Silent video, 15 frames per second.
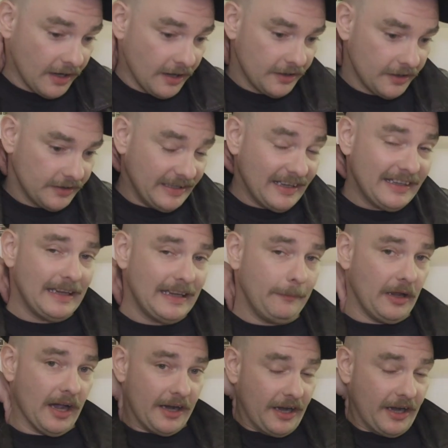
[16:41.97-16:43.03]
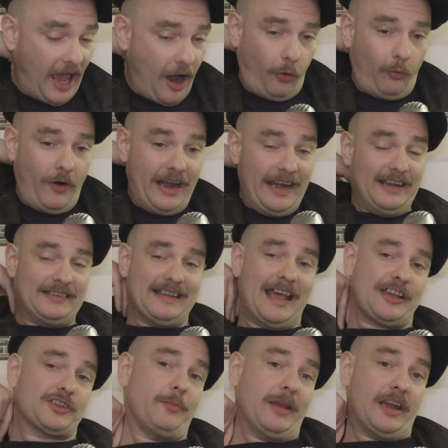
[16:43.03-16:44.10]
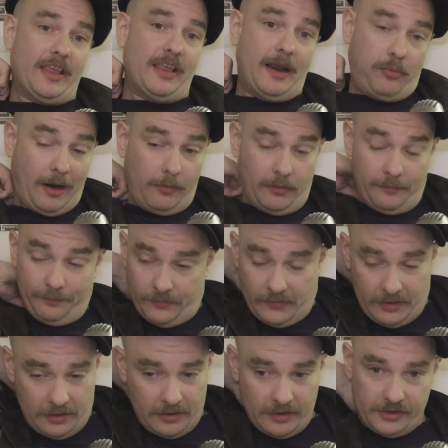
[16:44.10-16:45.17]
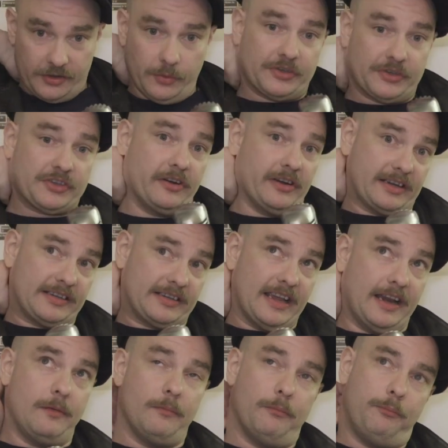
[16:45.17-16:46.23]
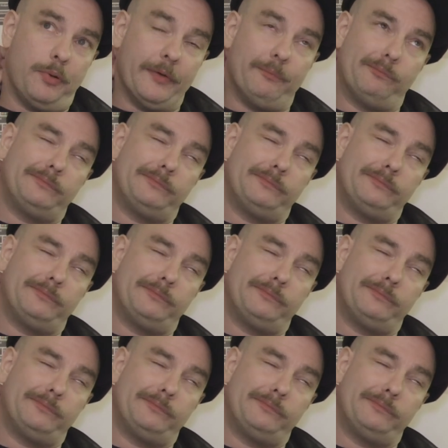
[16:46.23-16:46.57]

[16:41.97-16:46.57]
D&D Beyond already exacerbated that problem to a certain extent, but